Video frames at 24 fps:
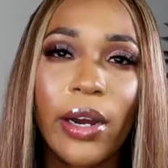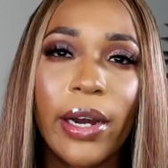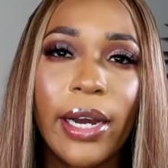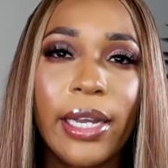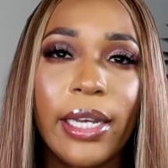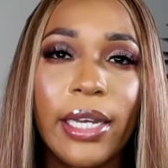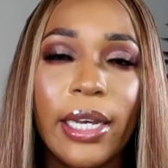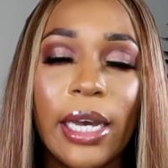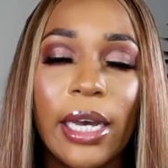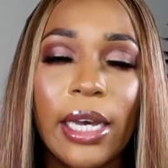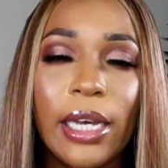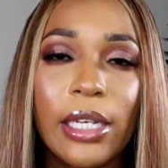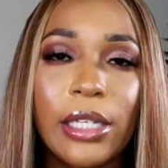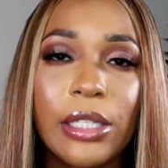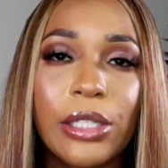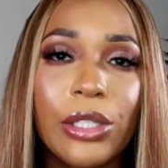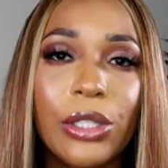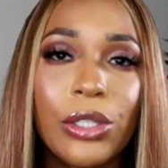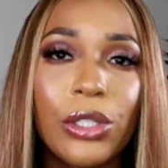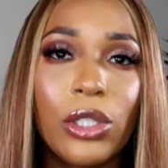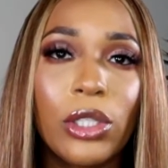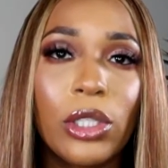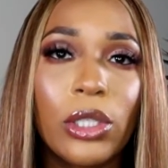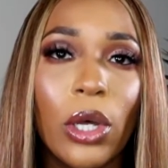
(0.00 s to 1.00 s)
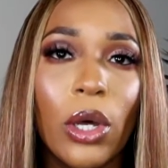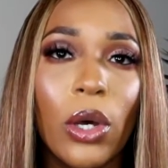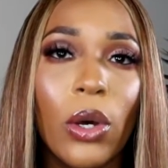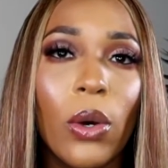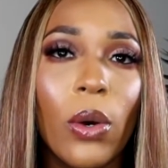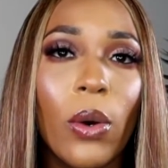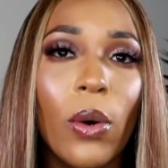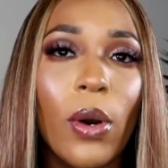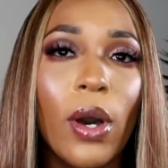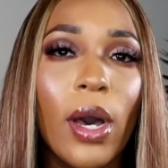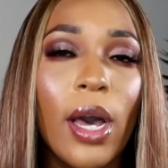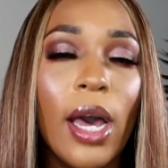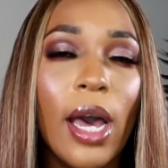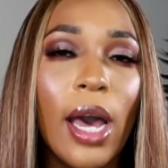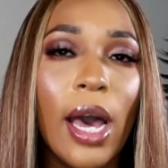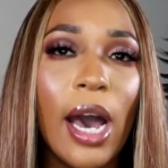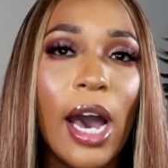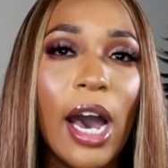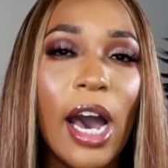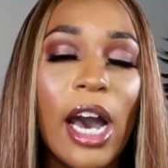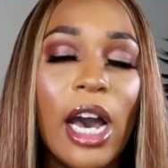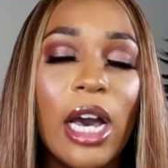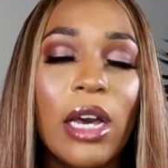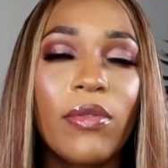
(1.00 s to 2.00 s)
All right, guys, so
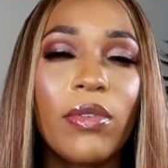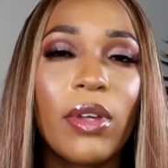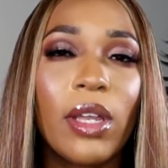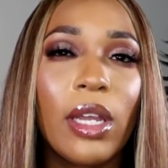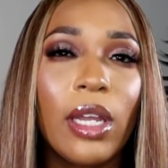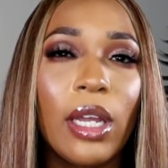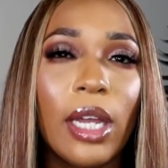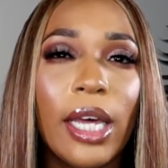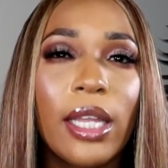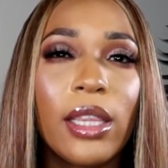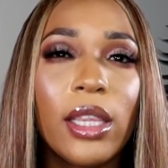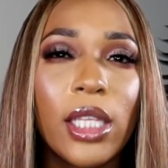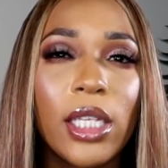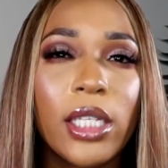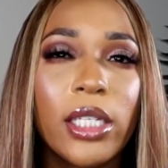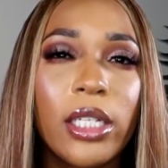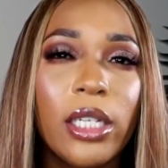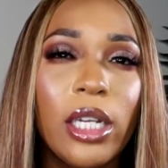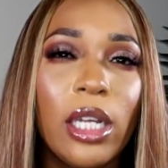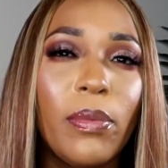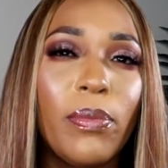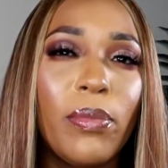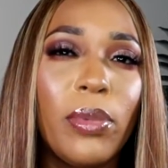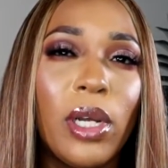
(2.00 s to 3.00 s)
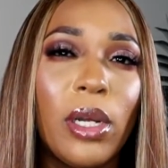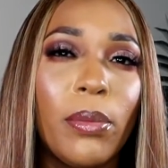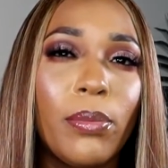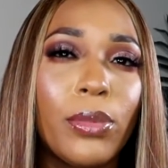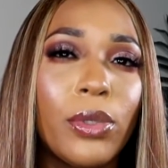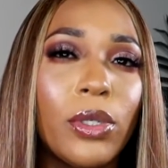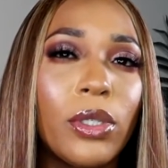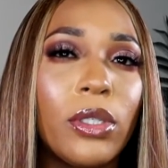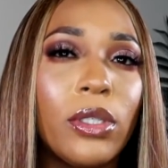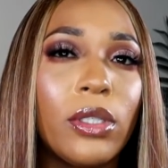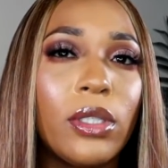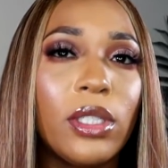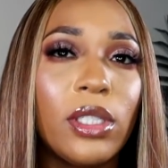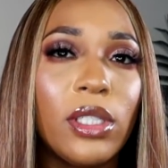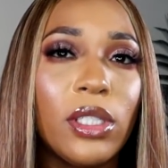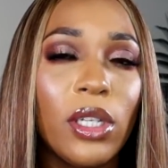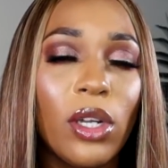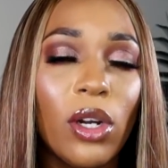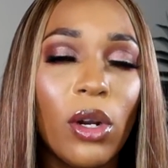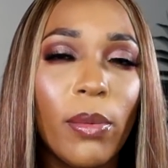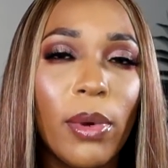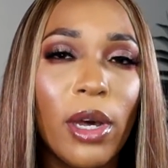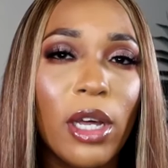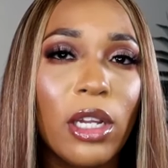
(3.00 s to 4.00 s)
I've let this lip plumper
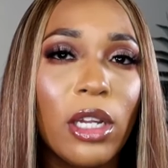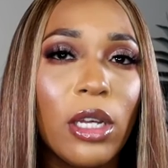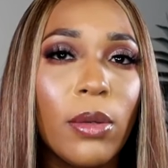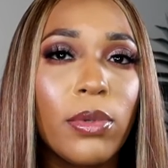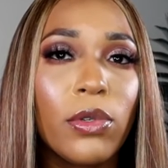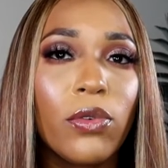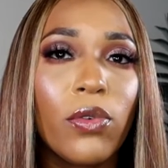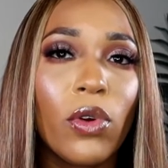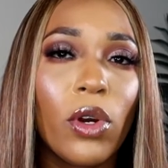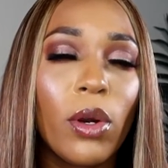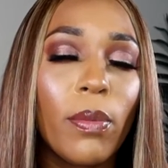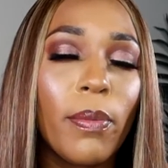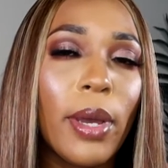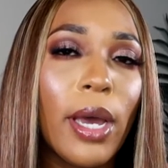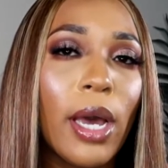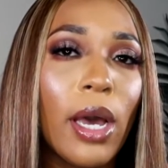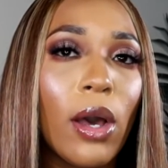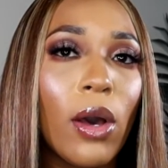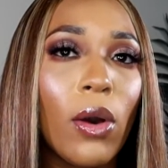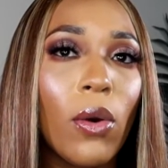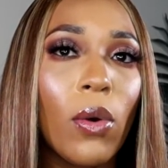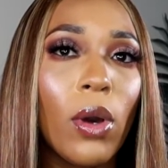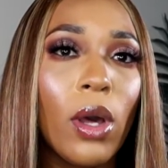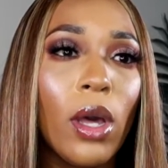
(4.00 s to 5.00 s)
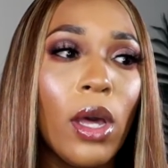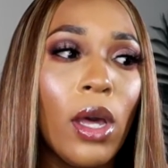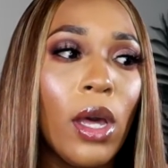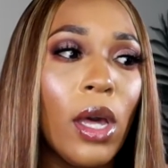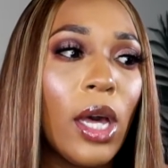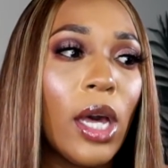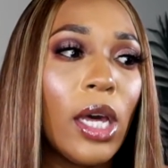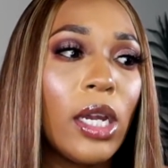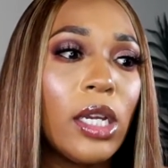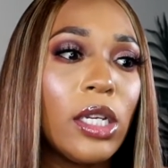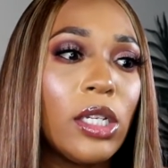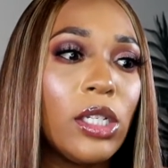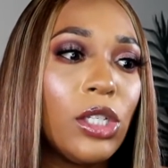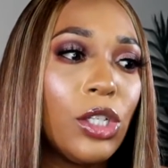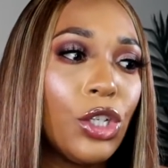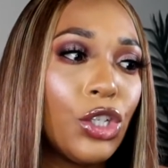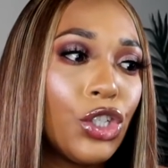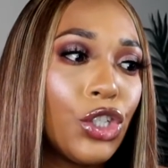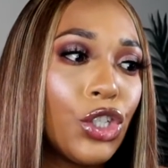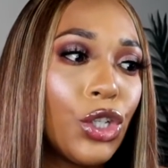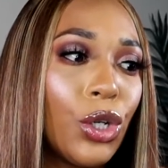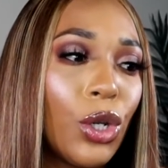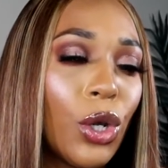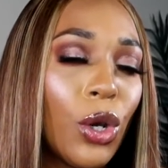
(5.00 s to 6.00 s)
sit on my lips for about an
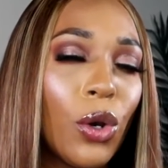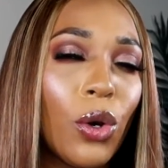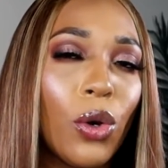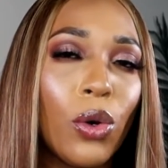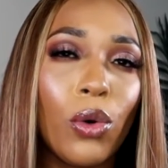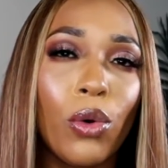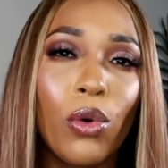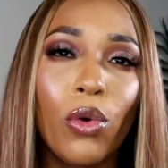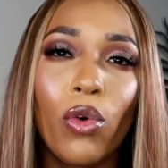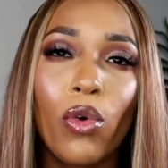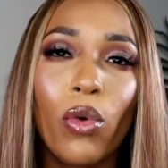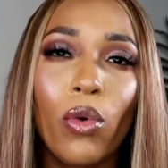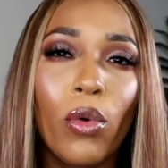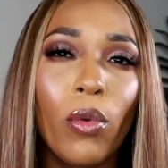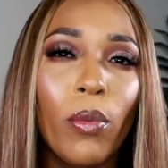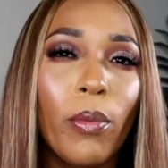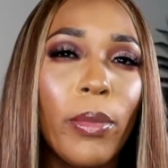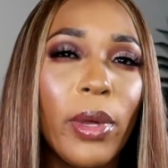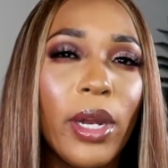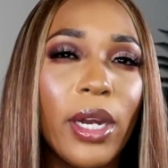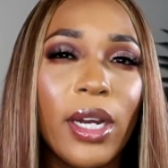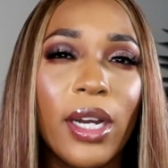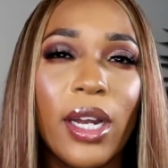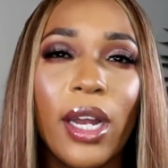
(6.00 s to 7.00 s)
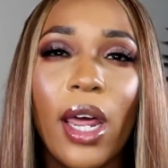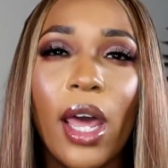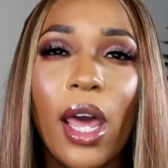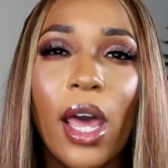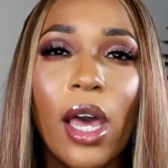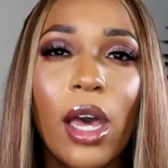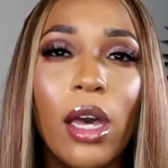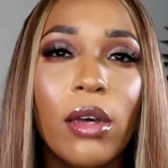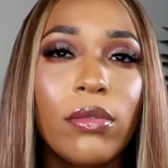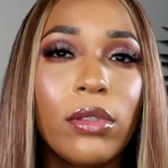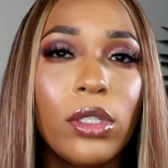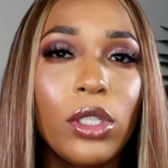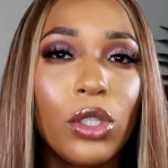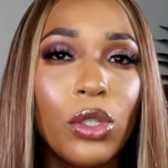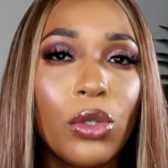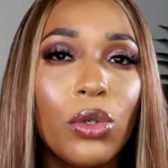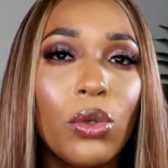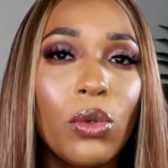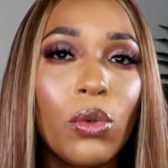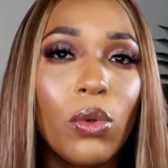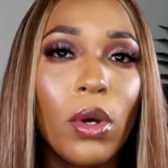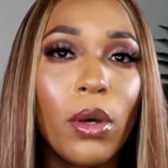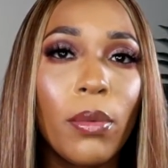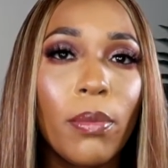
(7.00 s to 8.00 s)
additional minute and a half,
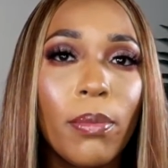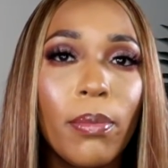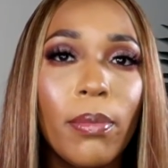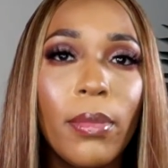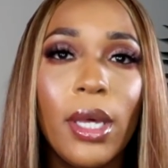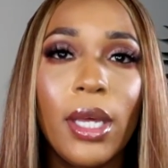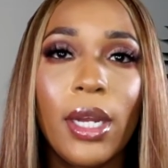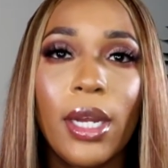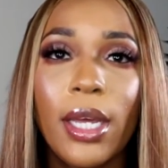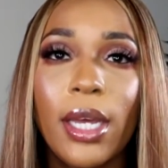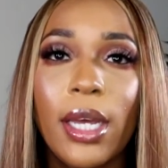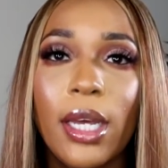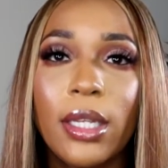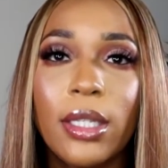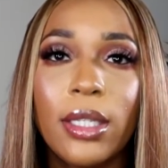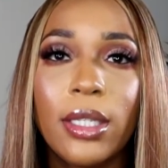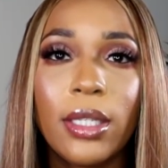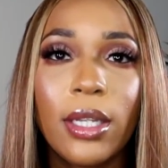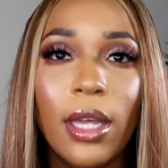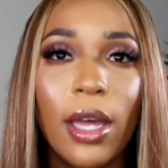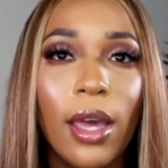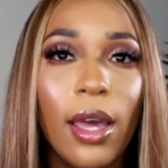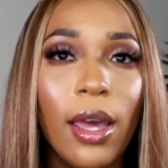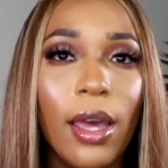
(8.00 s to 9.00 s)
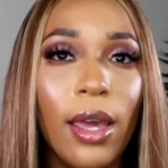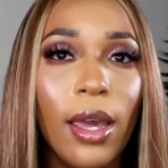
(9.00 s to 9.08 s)
two minutes.